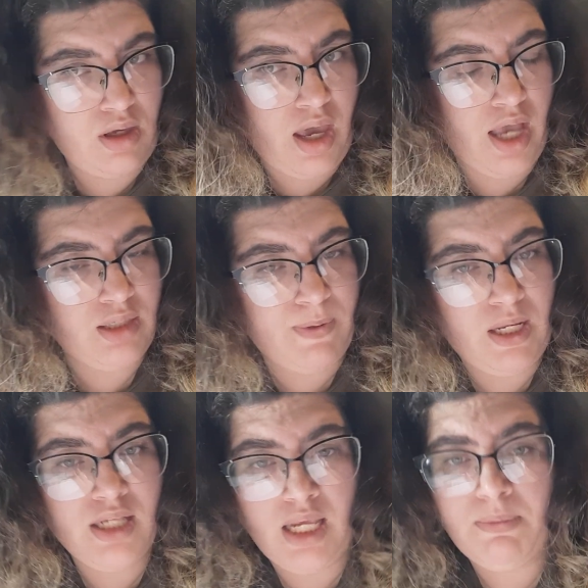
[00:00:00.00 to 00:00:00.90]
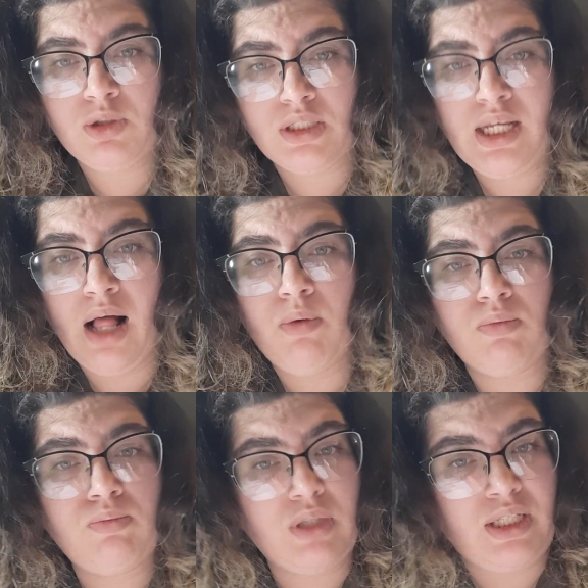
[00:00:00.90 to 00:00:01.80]
is able to
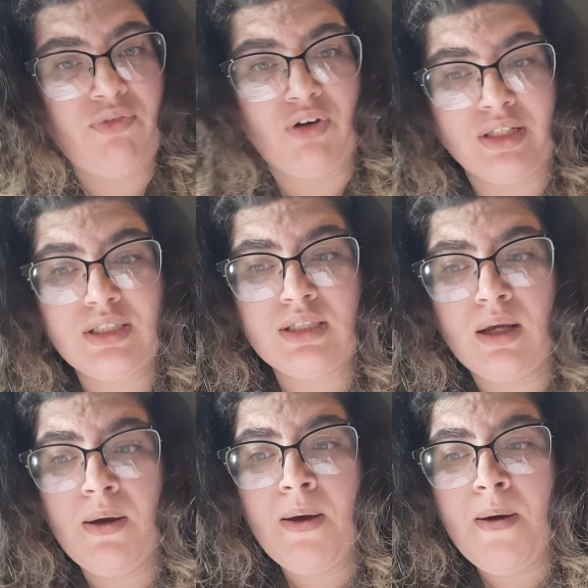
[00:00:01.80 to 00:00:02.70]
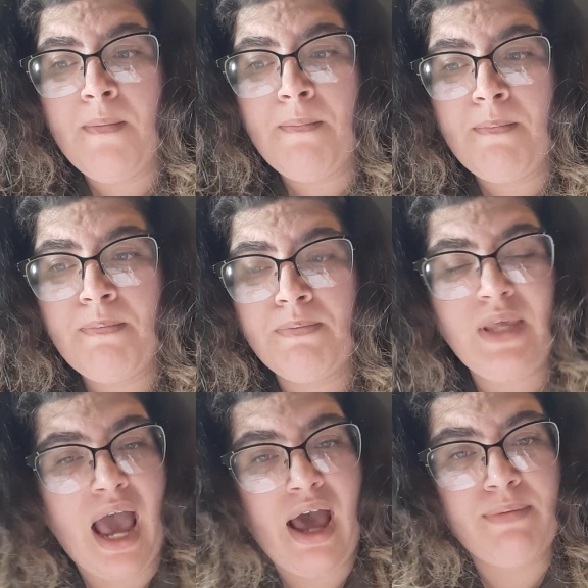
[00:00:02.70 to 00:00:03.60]
tell the difference.
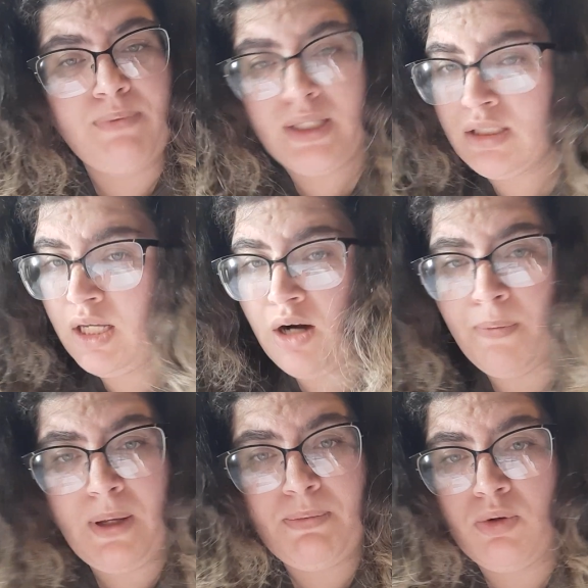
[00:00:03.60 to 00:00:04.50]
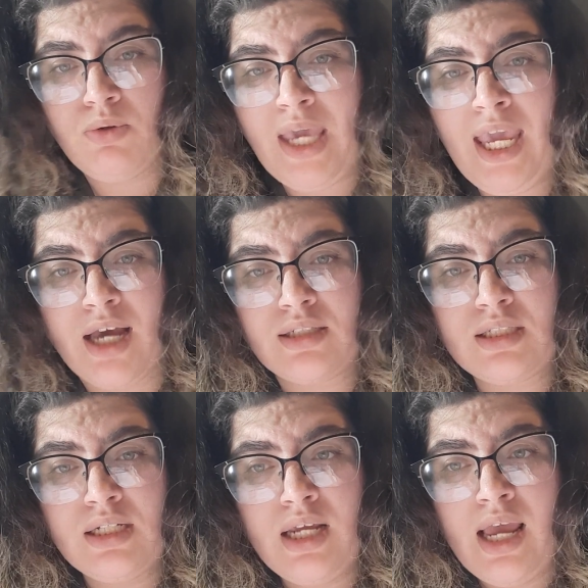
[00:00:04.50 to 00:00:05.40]
Yeah, but there are people who can't.
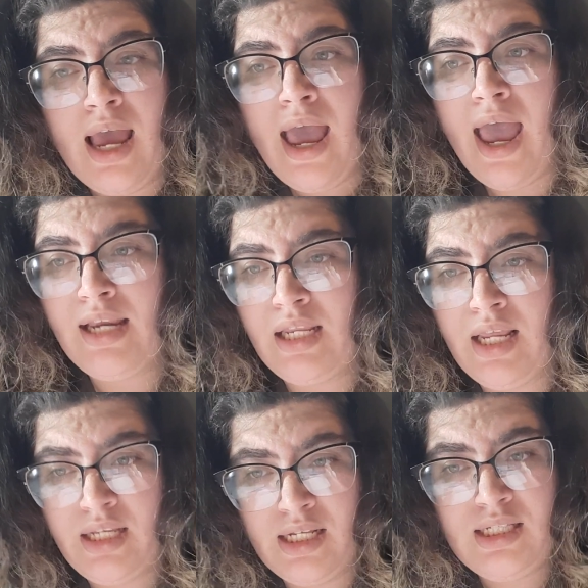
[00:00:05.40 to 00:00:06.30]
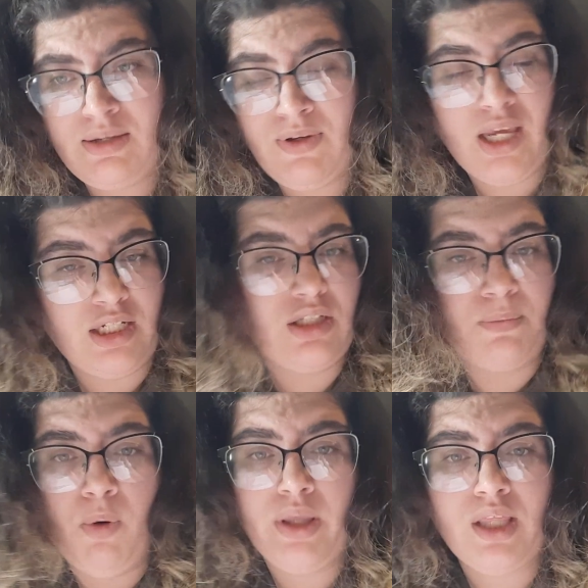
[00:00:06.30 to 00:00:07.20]
And it is even getting to the
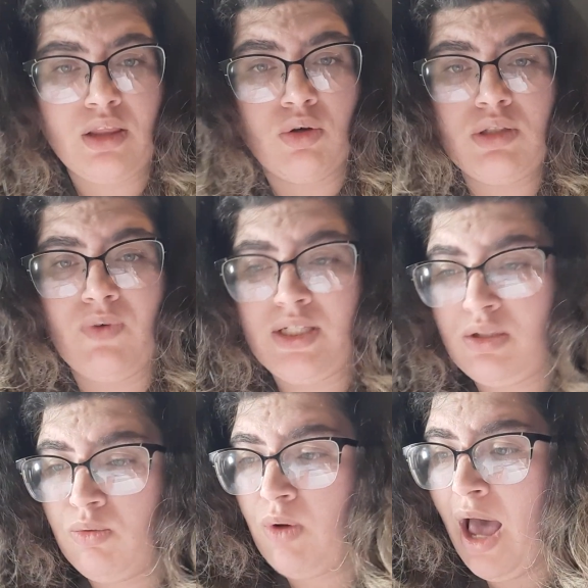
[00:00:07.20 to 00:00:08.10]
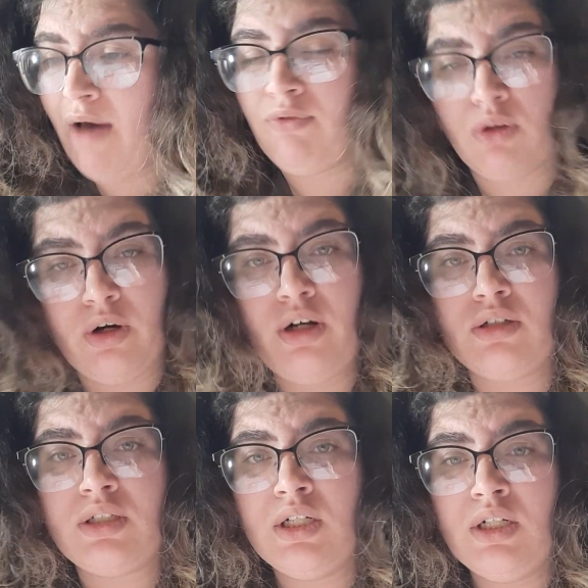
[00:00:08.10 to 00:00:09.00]
point that those of us who have
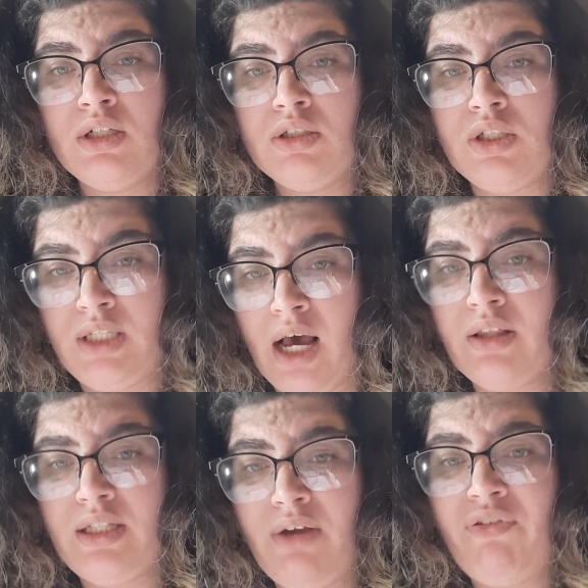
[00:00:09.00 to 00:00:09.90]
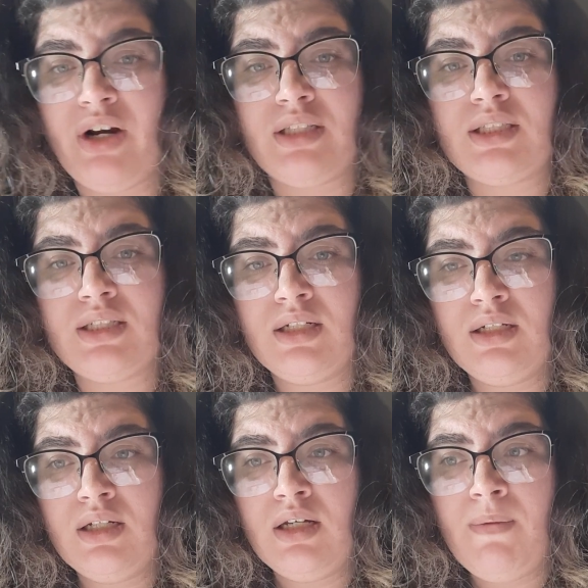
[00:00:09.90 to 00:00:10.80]
learned to tell the difference
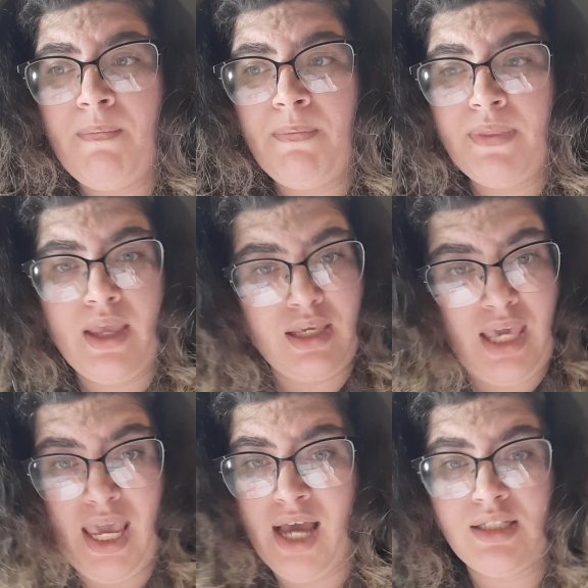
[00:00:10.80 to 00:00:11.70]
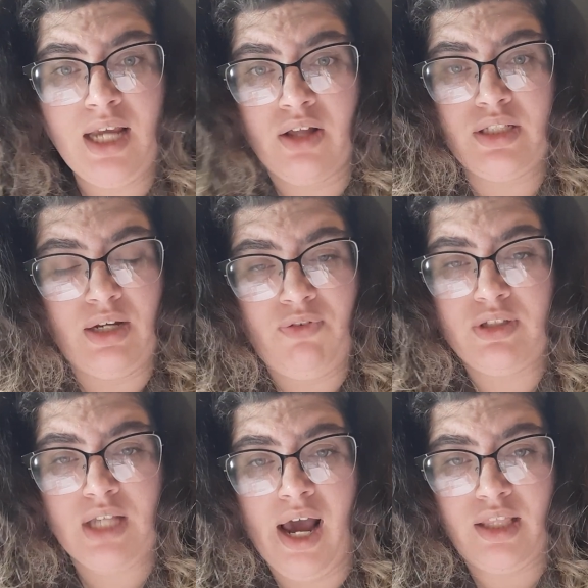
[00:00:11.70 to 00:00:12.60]
can't tell the
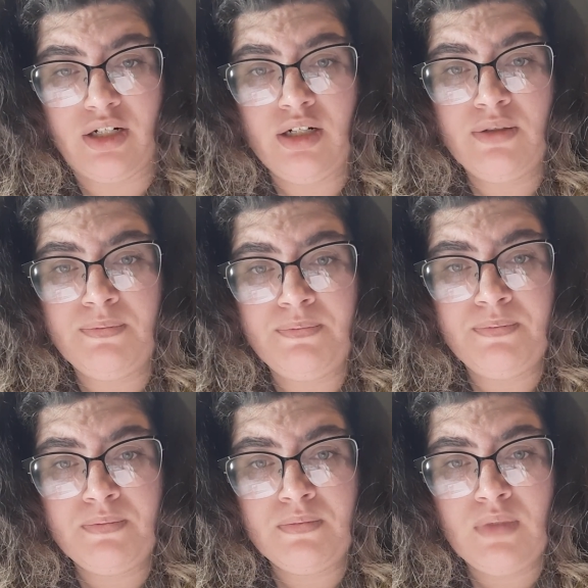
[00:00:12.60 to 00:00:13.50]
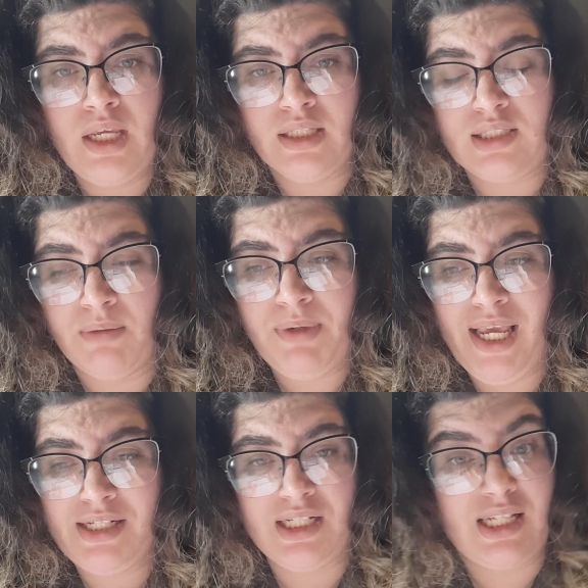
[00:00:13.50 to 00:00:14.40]
difference either in some
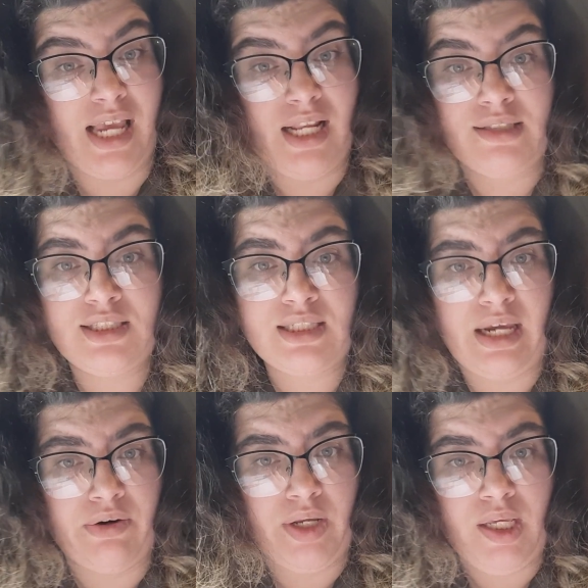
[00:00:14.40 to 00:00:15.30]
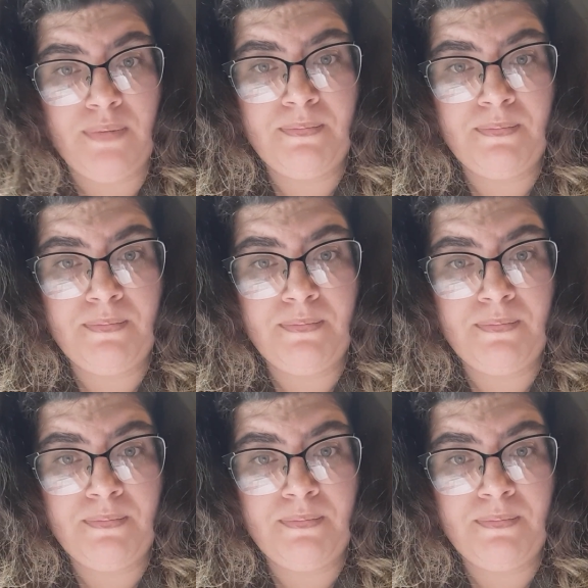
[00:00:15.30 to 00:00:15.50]
cases. And it's scary.